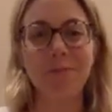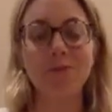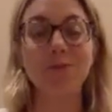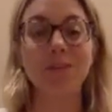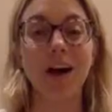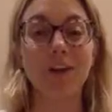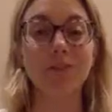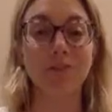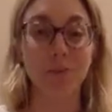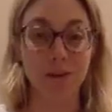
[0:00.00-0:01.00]
whose
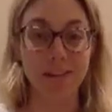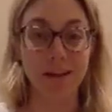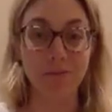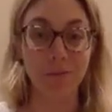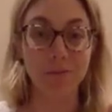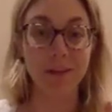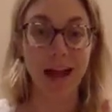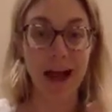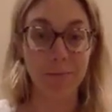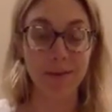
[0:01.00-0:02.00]
100th birthday will
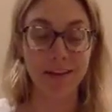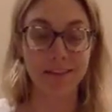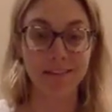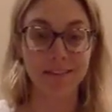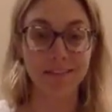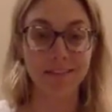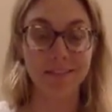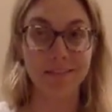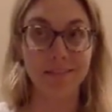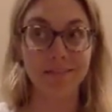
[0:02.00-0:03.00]
happen
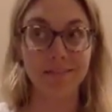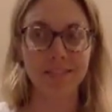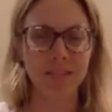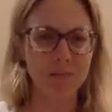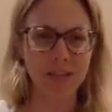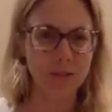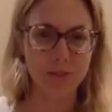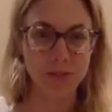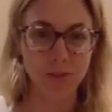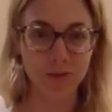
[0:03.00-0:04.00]
sometime
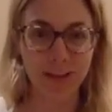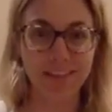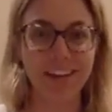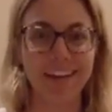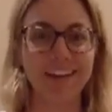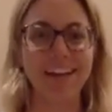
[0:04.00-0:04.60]
soon, I think.